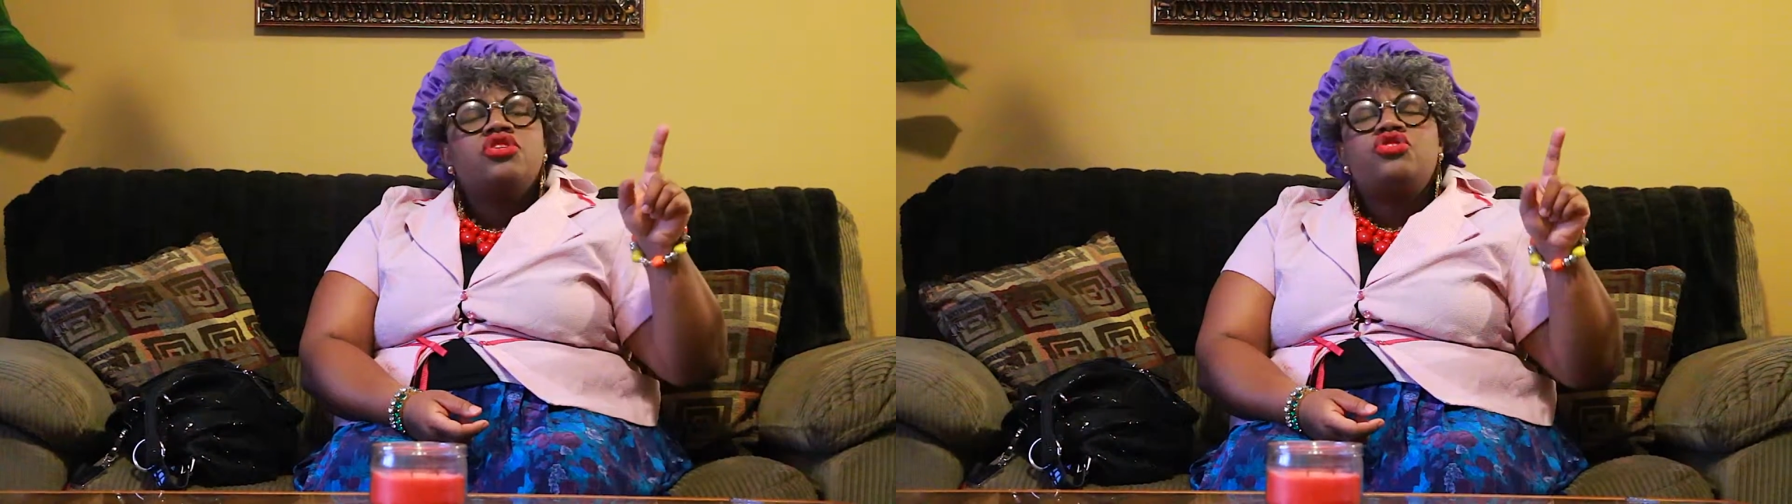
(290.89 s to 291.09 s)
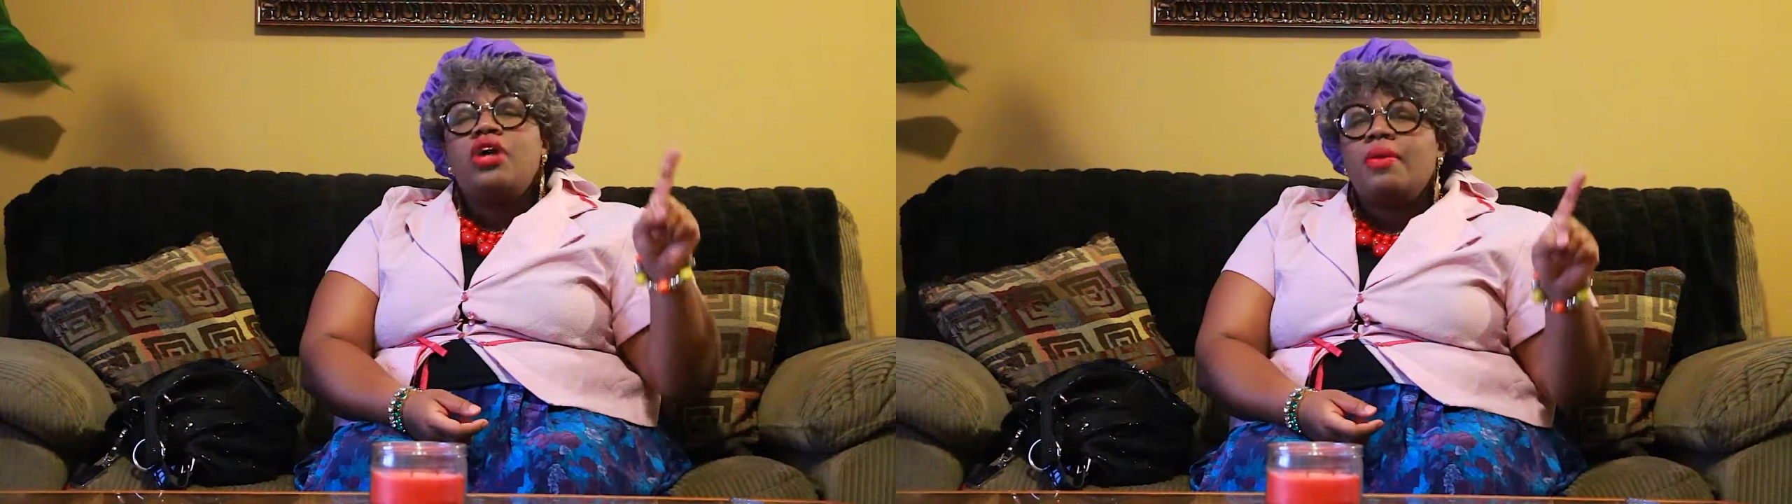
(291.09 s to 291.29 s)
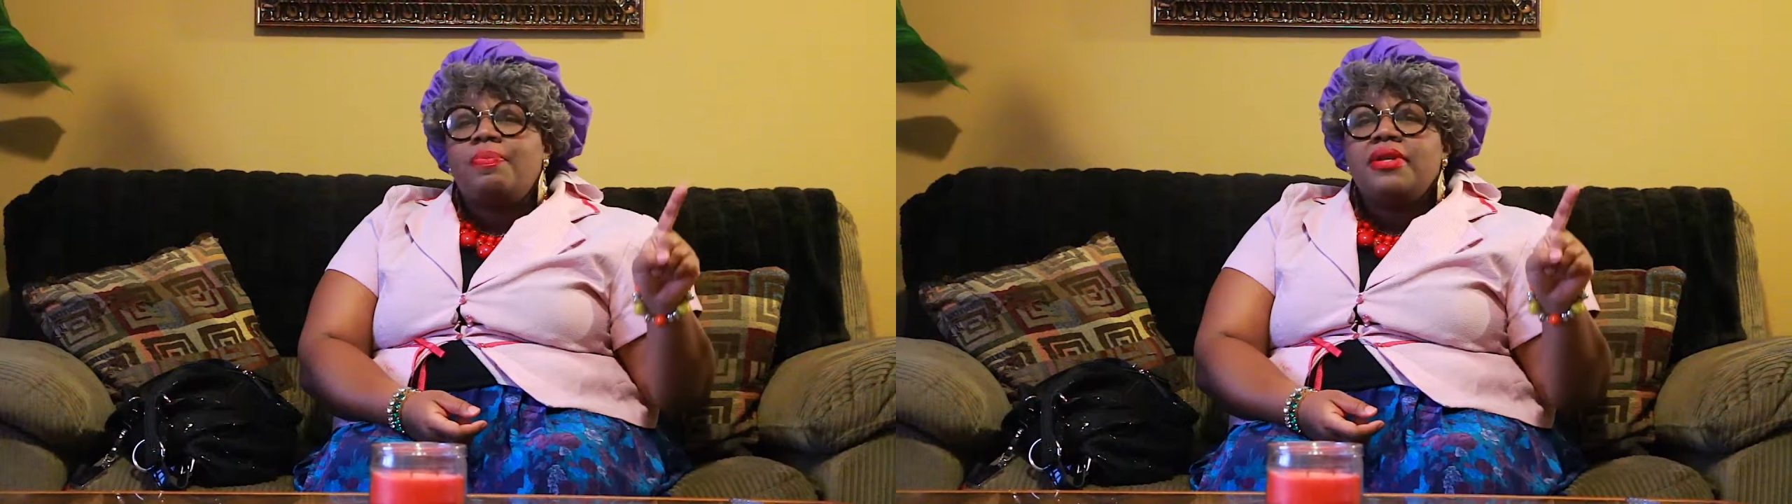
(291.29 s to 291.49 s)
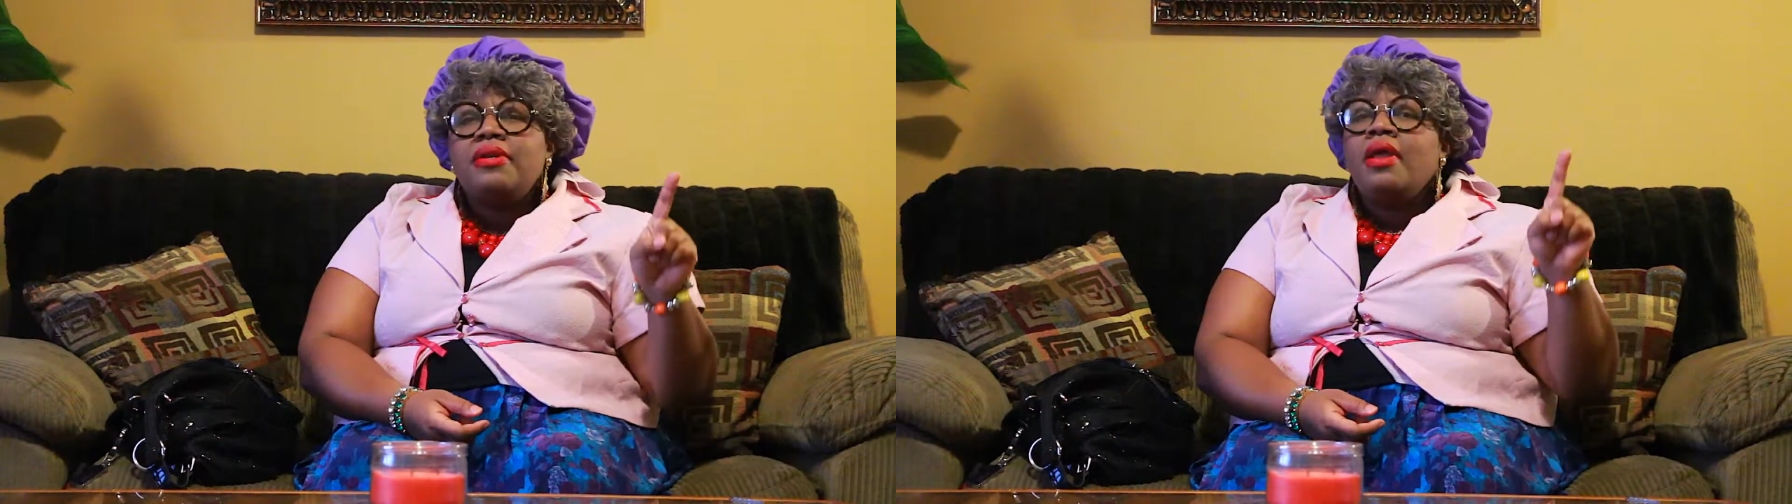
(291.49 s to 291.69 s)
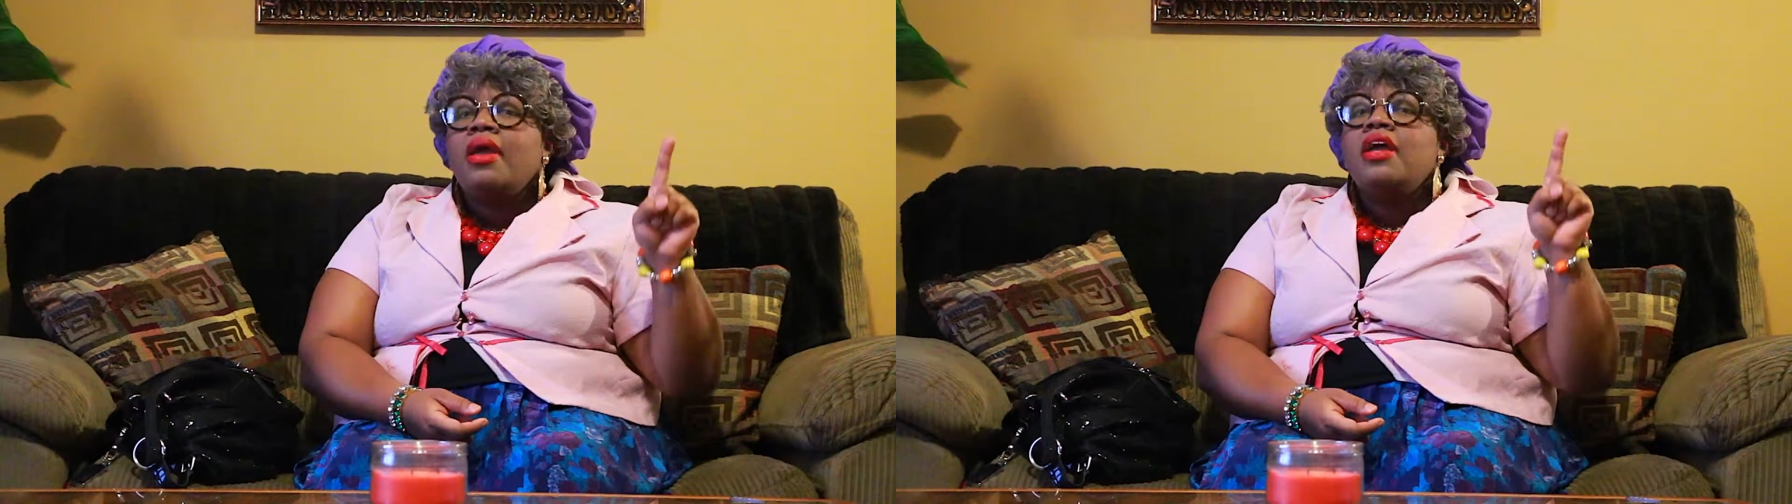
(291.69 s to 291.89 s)

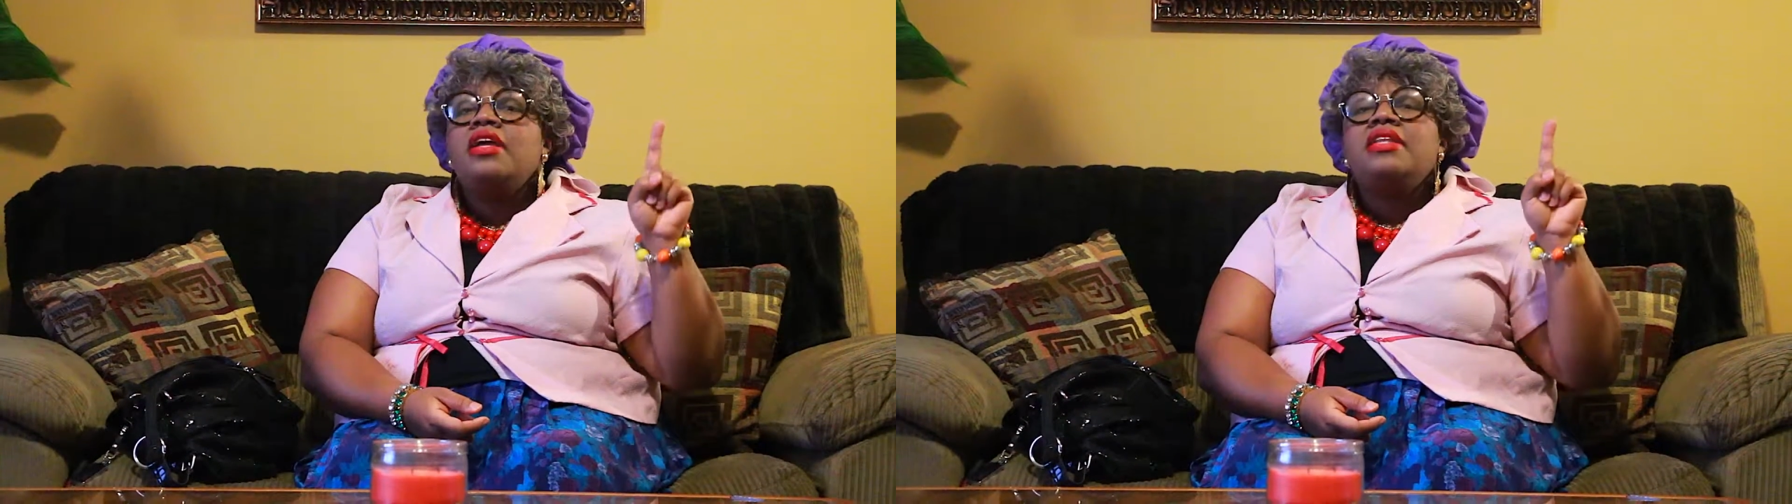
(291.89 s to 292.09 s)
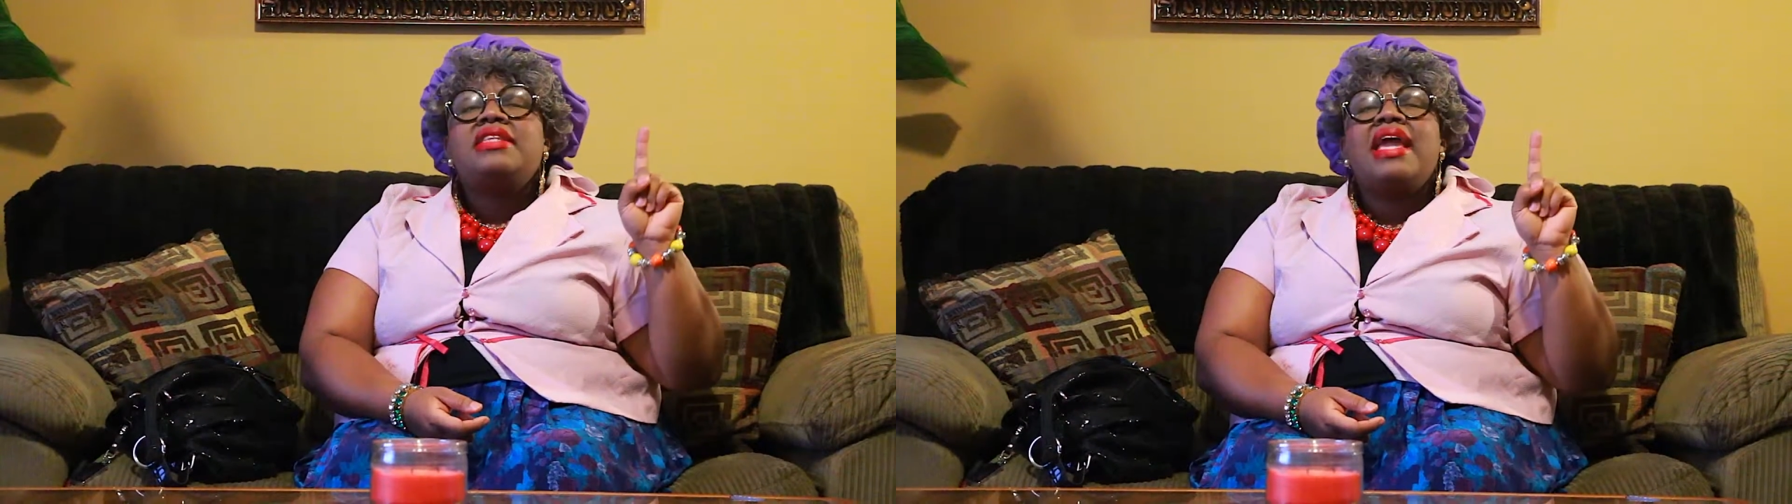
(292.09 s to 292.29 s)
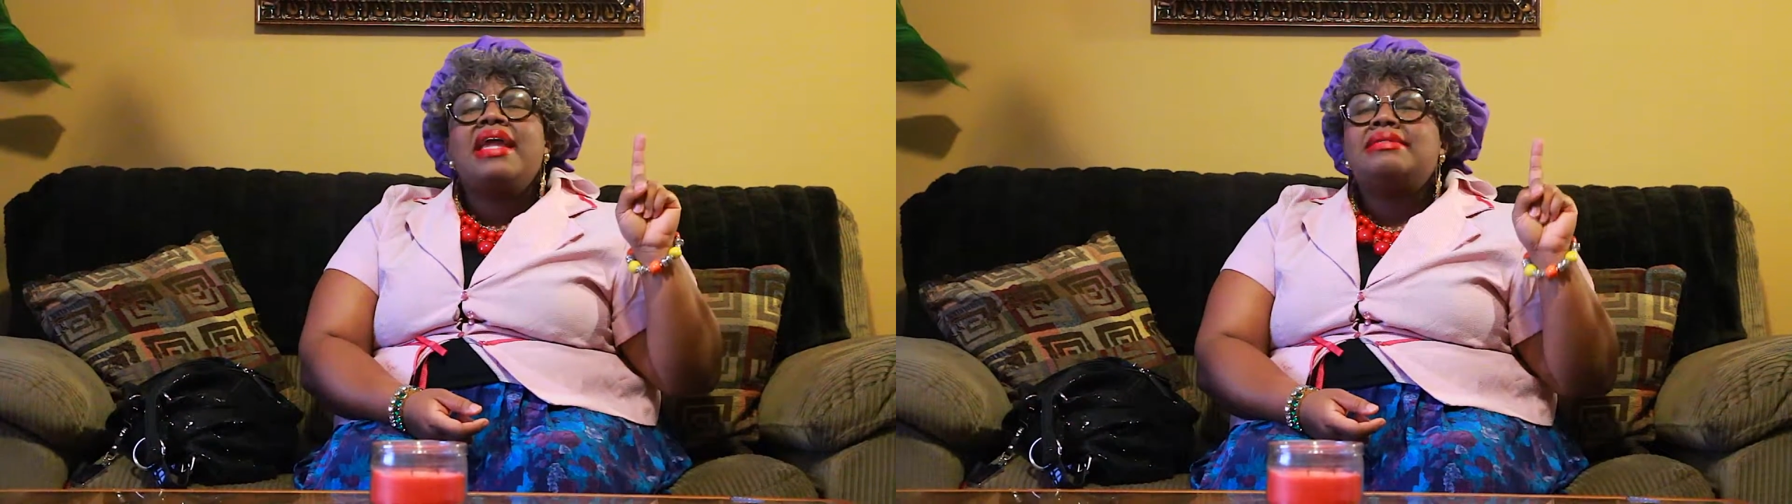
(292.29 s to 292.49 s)
dumping their